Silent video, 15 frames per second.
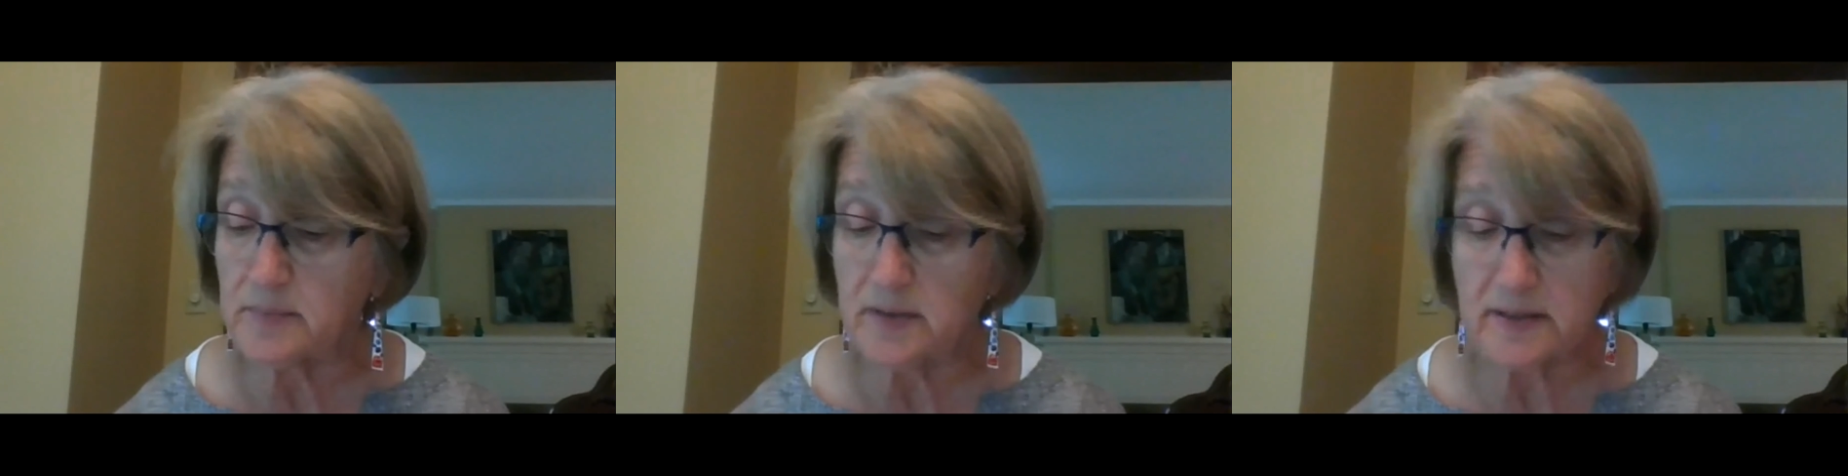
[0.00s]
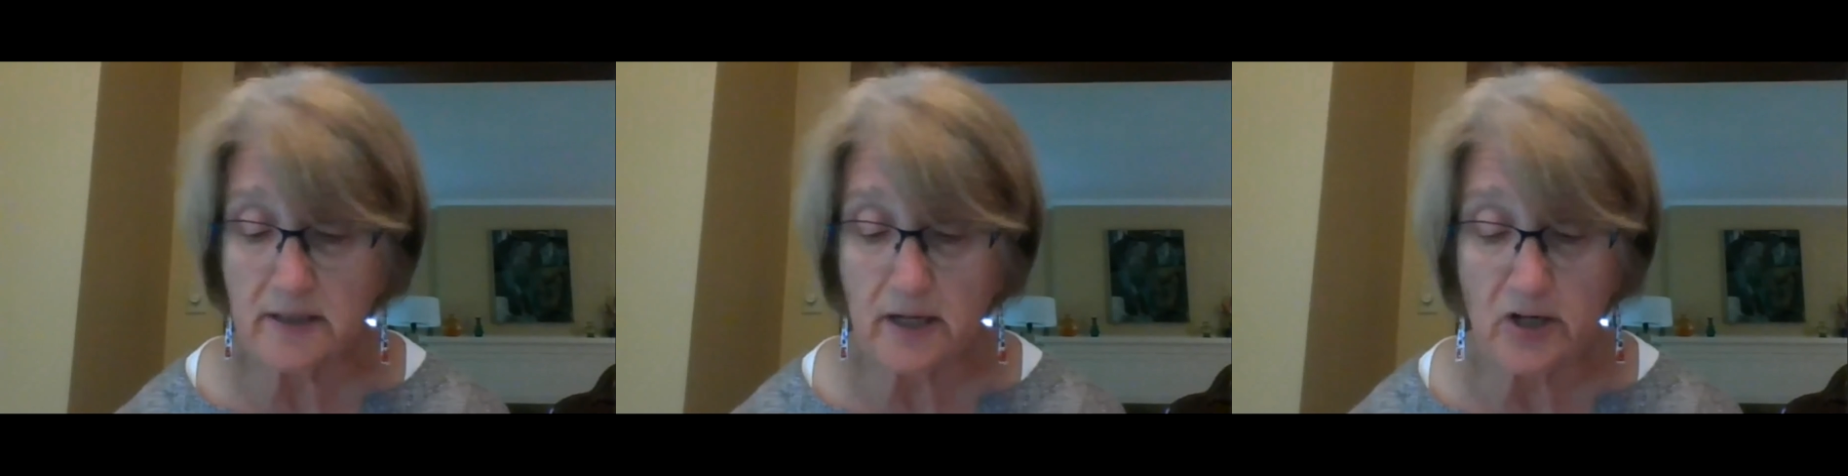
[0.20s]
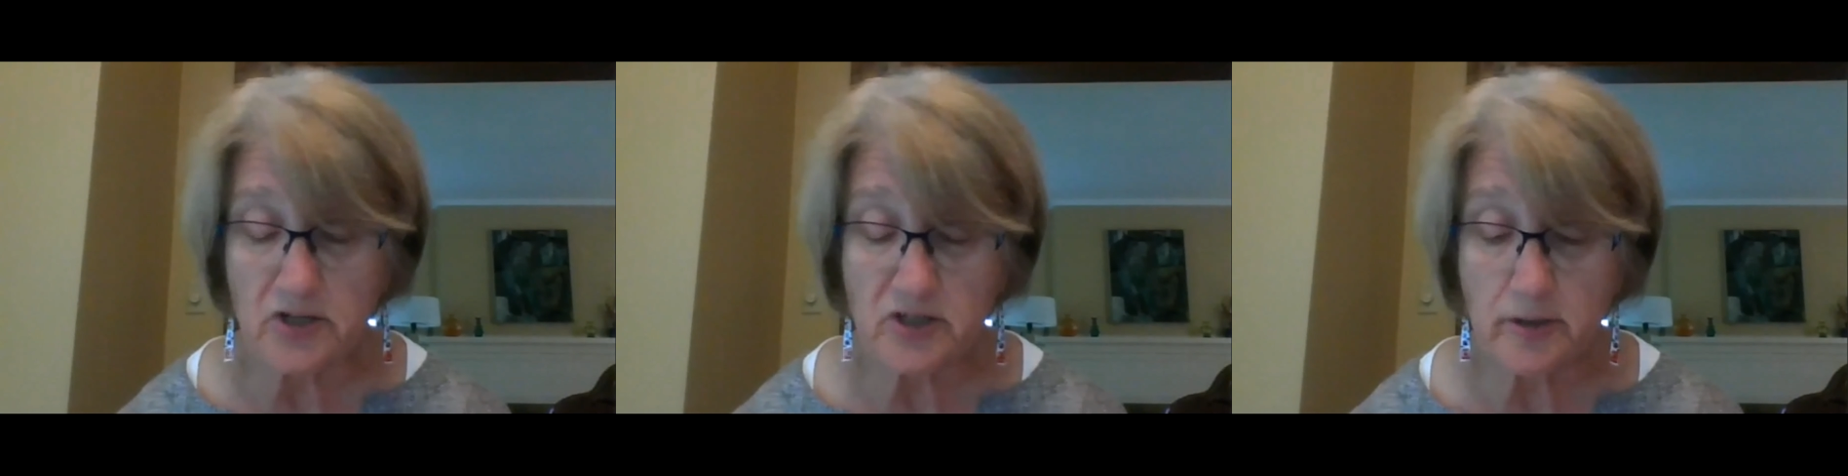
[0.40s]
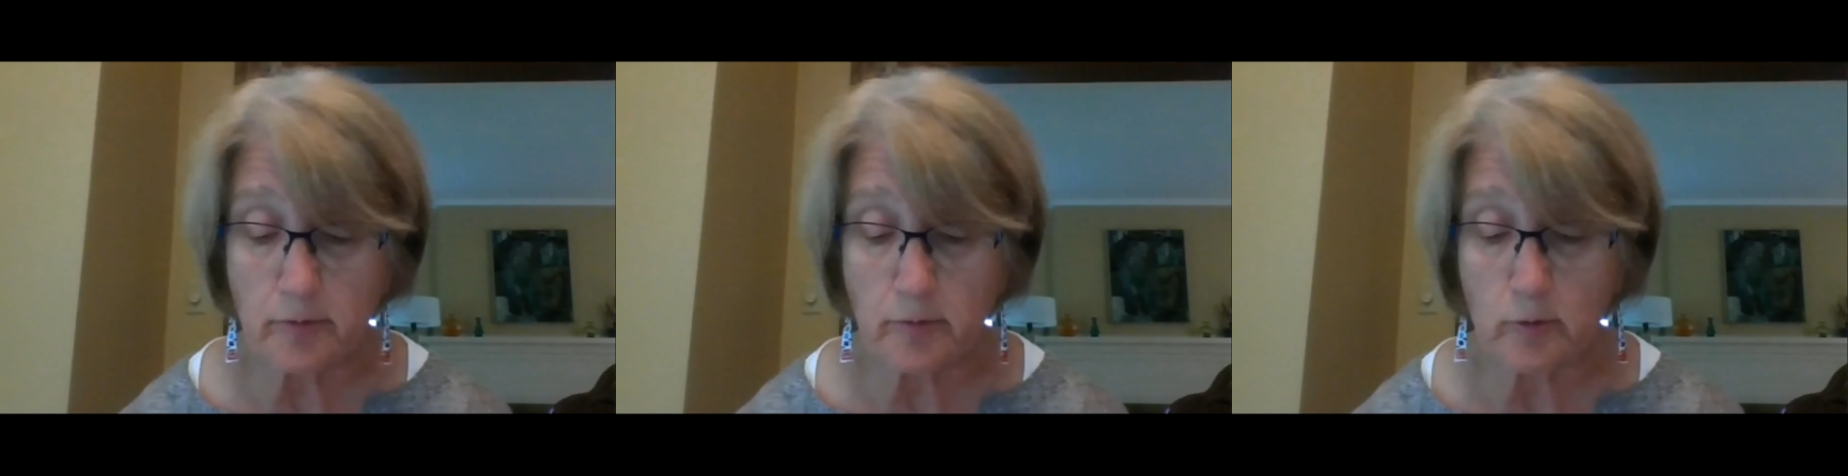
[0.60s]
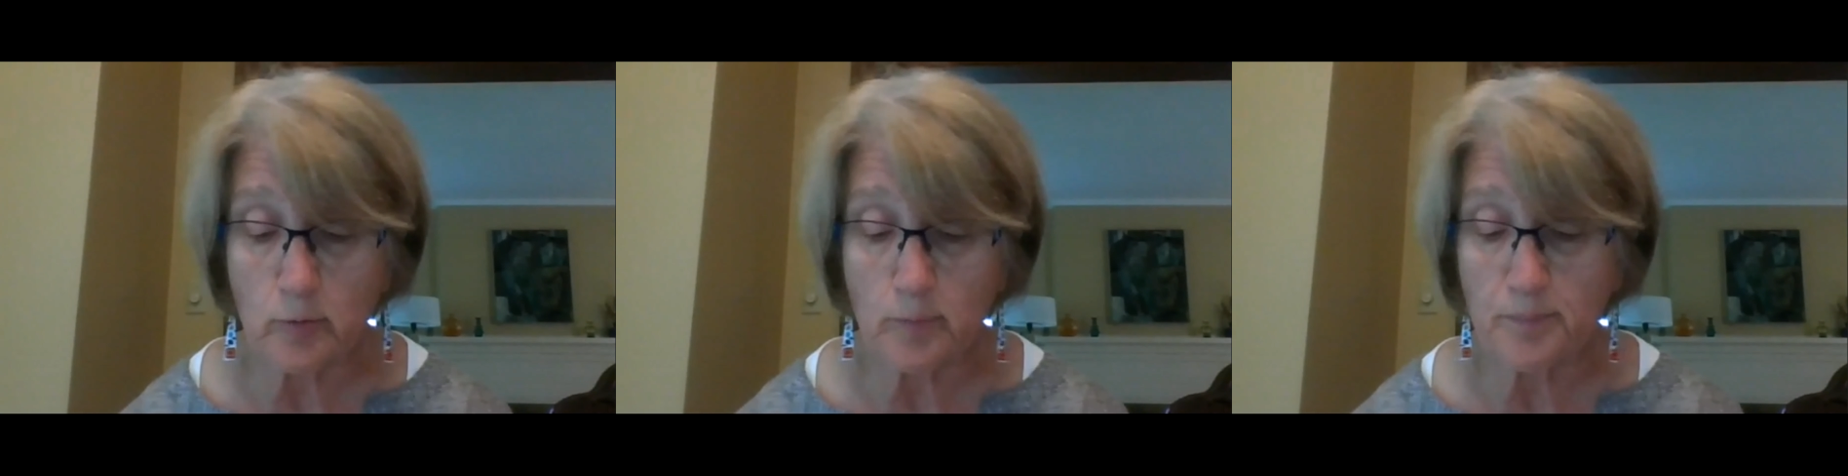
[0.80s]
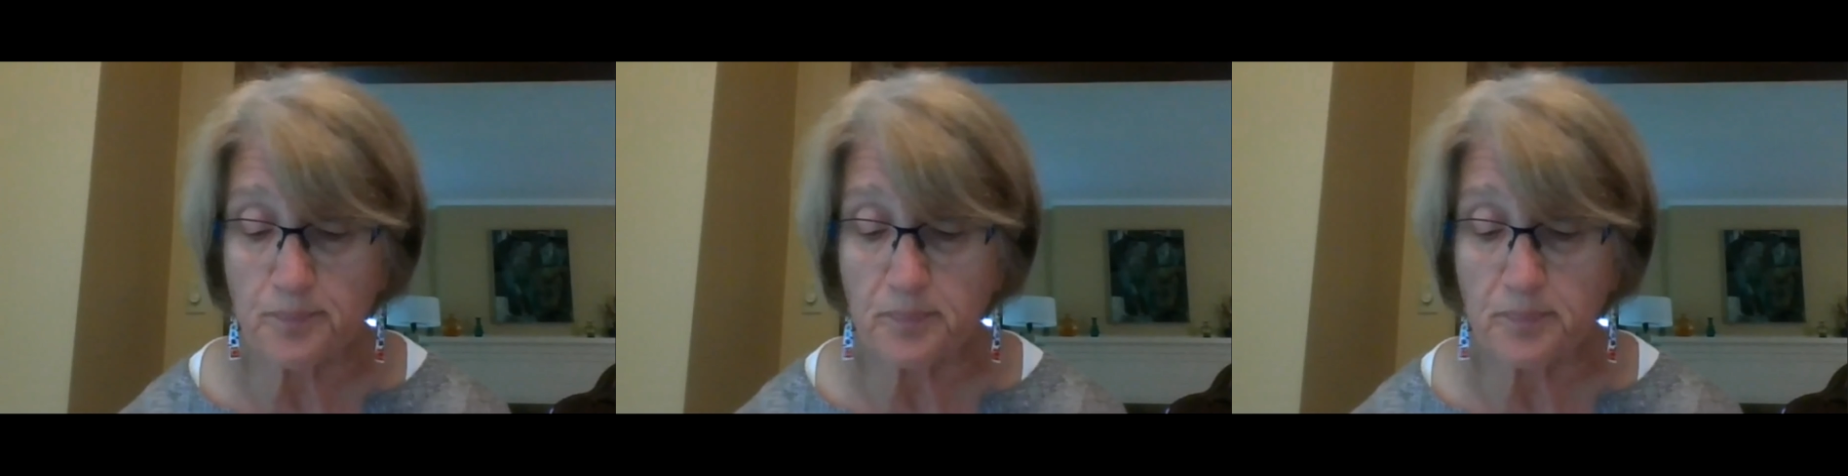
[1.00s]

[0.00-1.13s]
discussion group,